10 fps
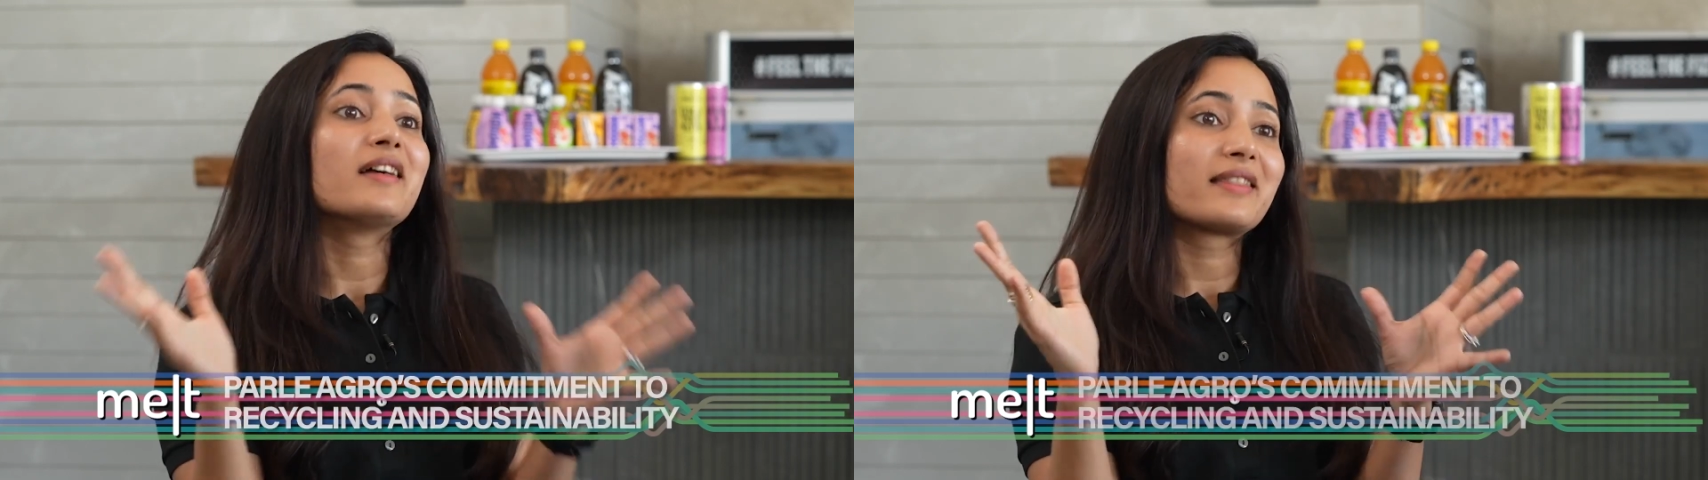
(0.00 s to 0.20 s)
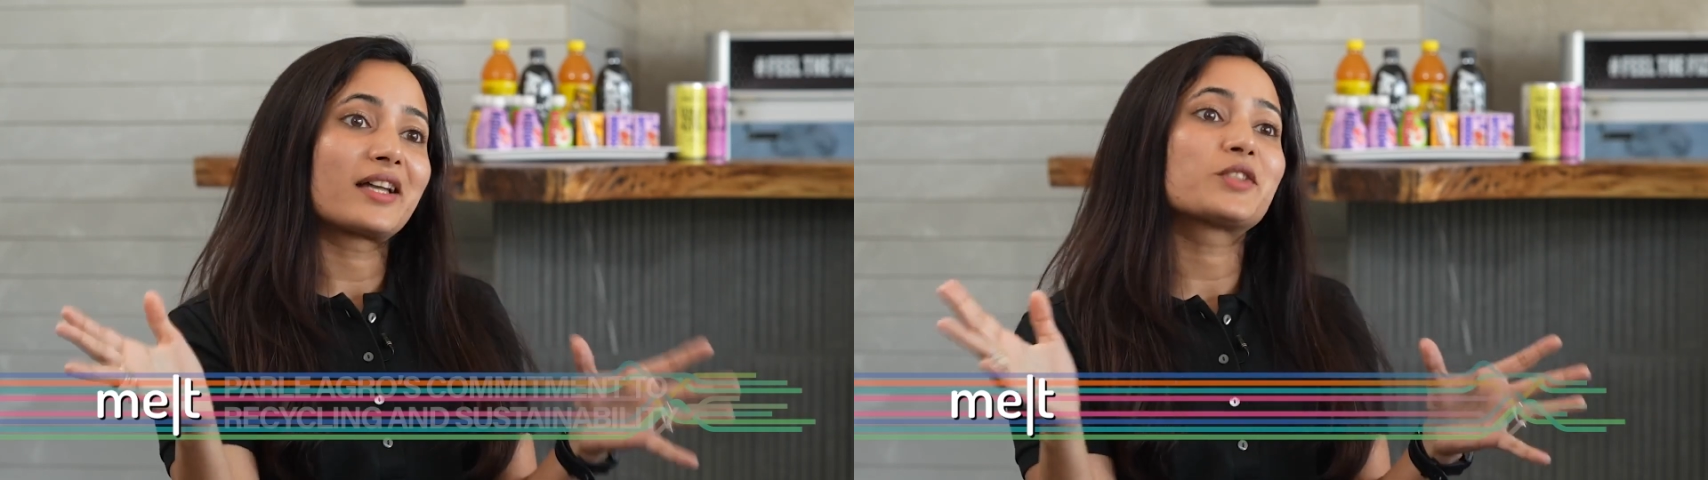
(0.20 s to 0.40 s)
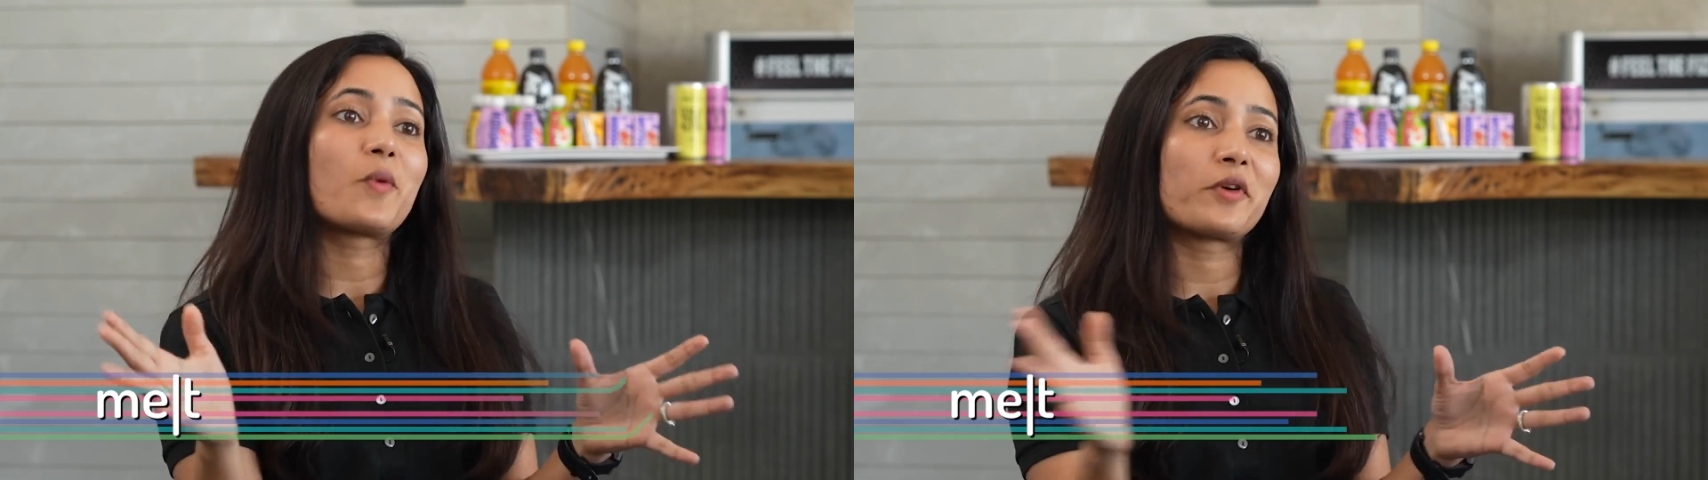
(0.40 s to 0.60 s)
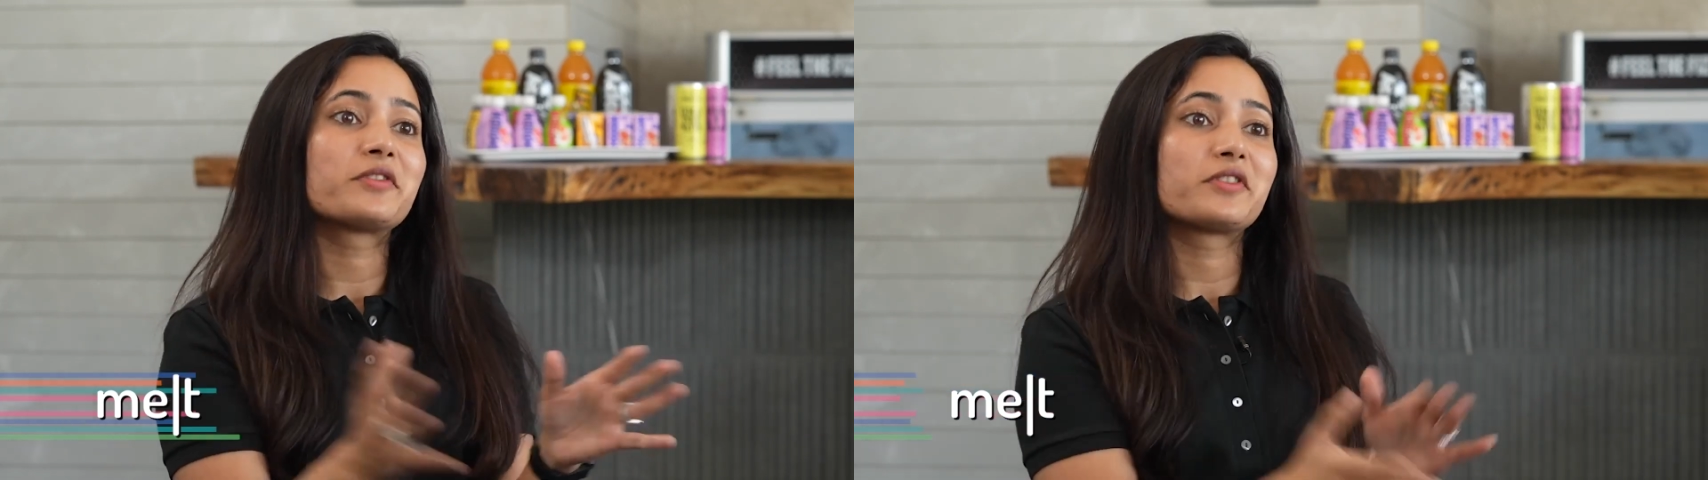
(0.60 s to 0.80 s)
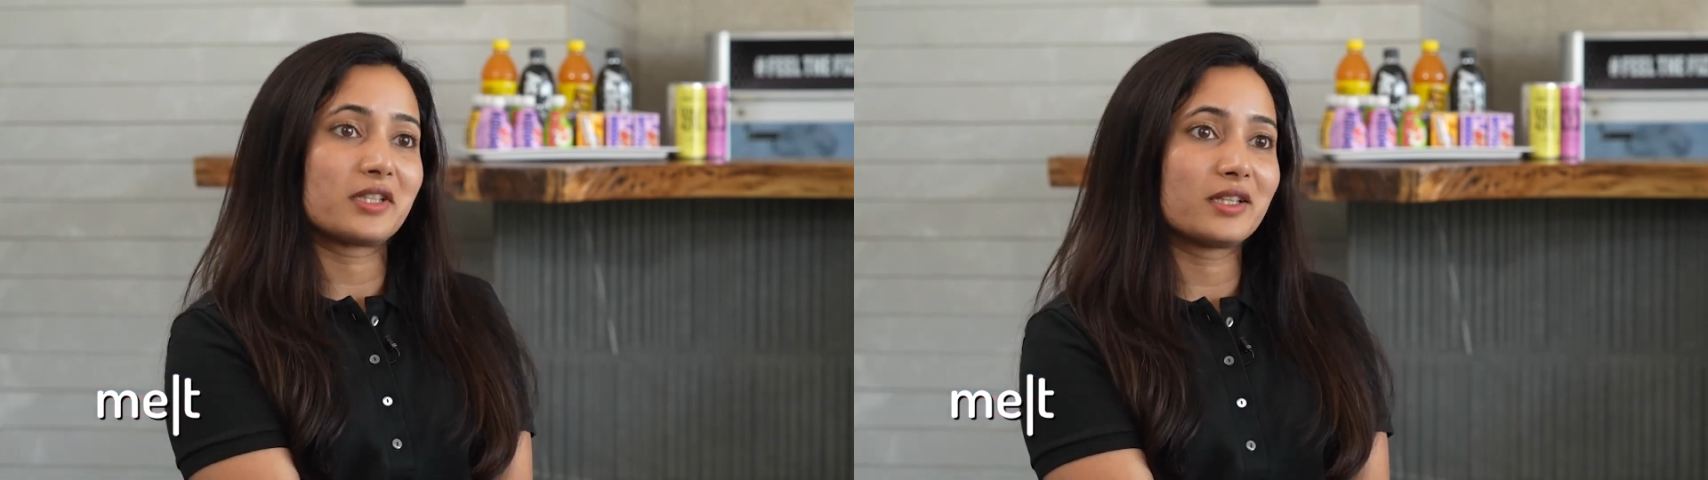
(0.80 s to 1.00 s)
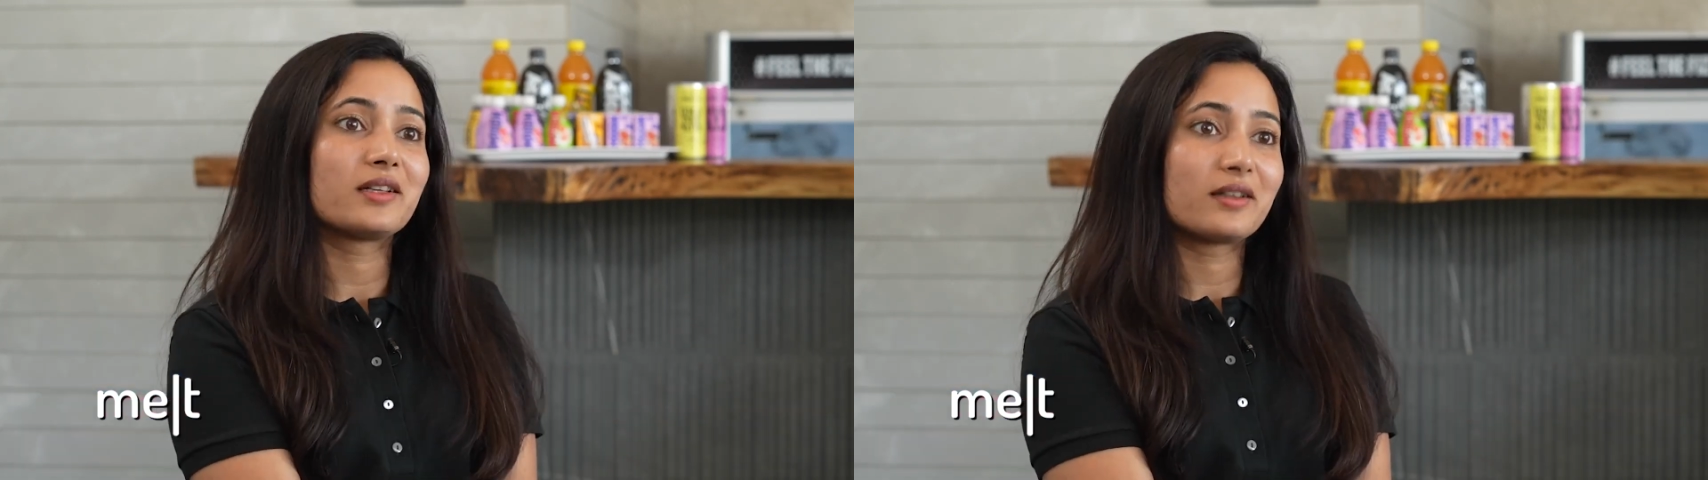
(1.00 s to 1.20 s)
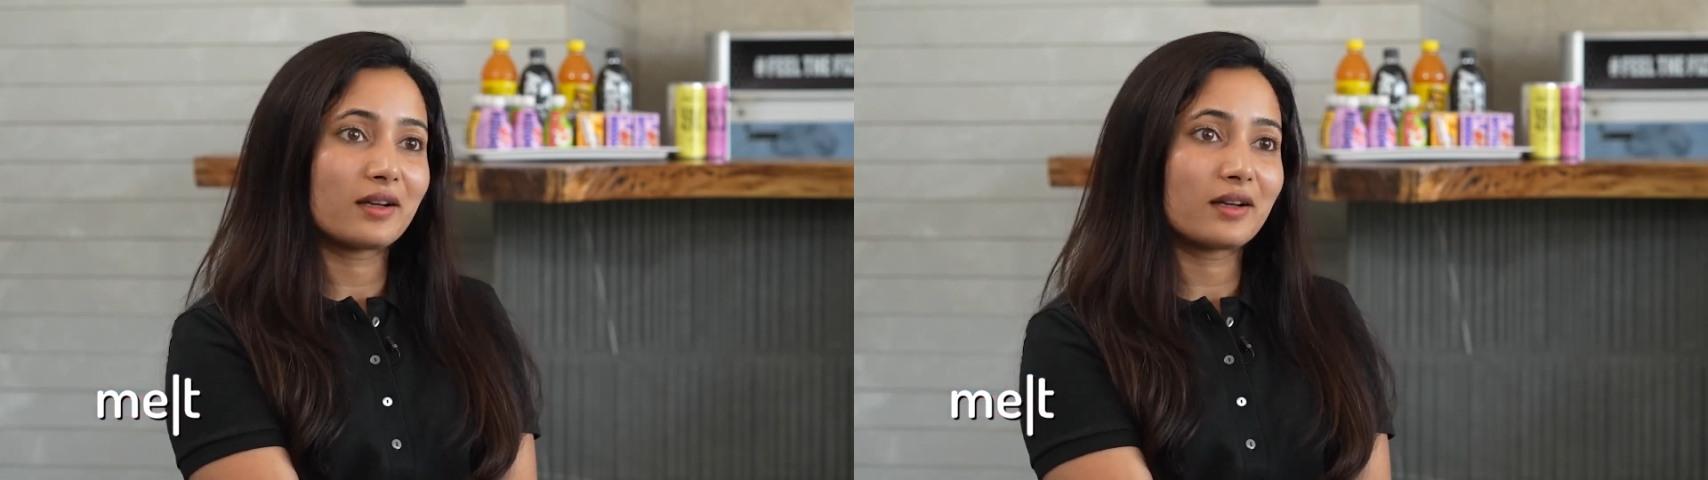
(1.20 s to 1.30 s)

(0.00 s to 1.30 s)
that quantity.